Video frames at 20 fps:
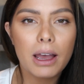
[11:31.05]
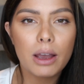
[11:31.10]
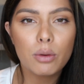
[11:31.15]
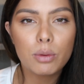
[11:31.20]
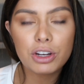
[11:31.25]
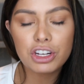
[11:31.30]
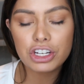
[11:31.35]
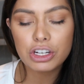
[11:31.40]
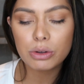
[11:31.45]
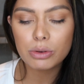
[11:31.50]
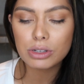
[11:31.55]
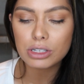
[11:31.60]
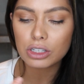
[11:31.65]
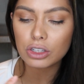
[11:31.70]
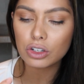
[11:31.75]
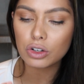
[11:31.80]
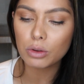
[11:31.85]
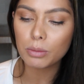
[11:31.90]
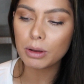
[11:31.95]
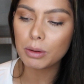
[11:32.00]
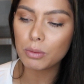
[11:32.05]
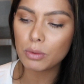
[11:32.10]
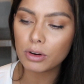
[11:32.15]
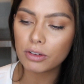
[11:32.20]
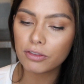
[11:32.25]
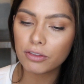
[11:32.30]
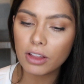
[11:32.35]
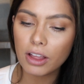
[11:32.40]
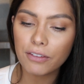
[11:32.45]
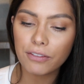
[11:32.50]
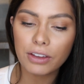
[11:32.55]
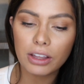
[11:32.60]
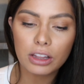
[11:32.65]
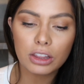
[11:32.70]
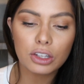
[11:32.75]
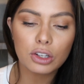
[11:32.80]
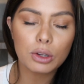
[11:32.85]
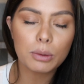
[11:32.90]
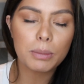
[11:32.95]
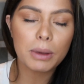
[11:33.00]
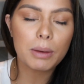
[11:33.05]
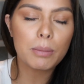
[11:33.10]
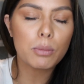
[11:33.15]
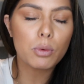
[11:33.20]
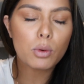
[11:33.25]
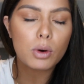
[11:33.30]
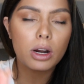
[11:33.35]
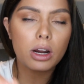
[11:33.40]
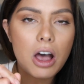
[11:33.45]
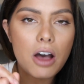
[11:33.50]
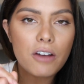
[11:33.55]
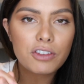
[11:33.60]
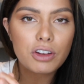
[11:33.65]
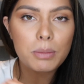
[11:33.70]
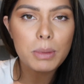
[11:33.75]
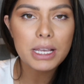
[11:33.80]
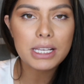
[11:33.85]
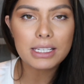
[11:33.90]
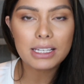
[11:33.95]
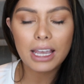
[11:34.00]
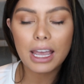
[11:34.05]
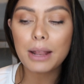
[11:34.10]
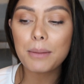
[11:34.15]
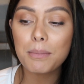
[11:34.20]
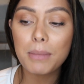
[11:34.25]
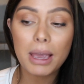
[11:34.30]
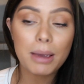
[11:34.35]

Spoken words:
I wish it was a little bit more fluffy, a little bit more soft on my skin.